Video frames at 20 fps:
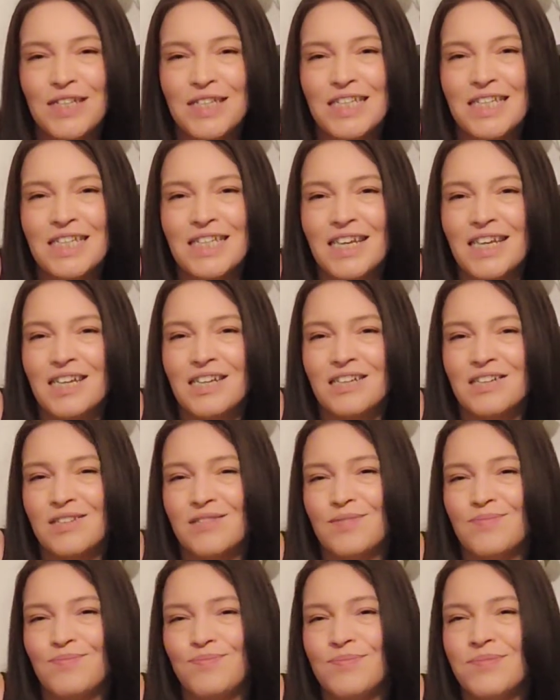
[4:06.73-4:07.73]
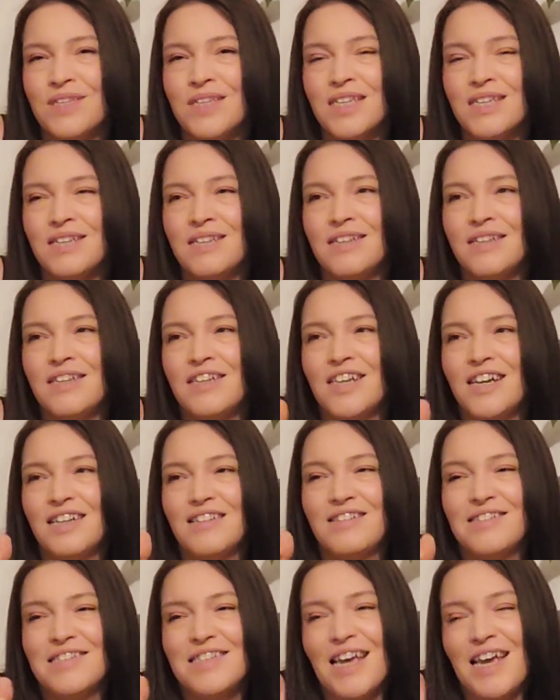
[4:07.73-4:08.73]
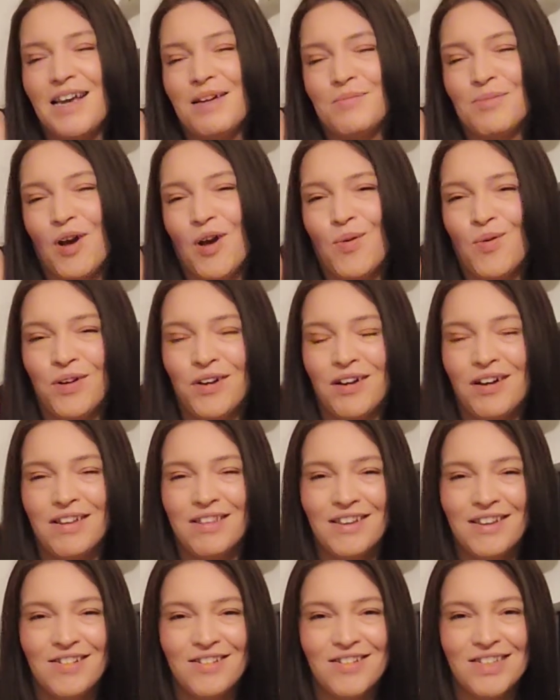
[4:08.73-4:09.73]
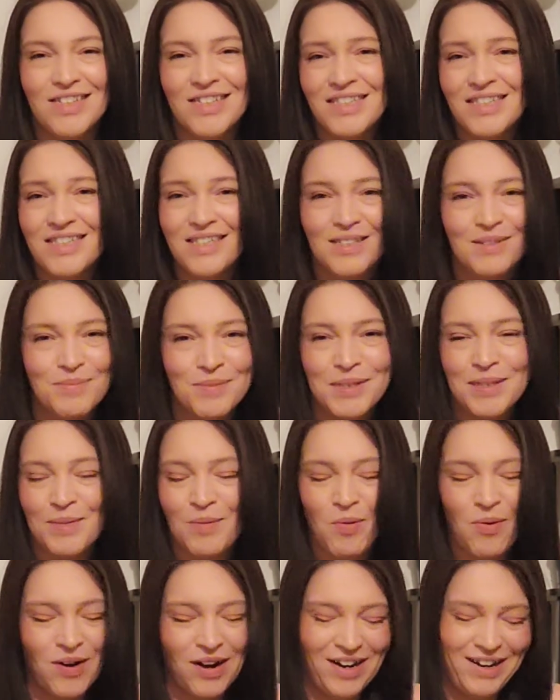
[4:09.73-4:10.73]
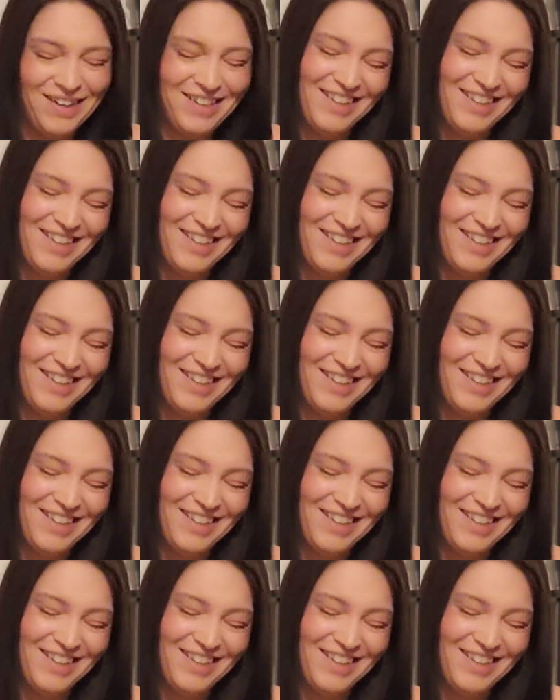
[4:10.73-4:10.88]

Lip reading: like a scam going on there in the system somewhere.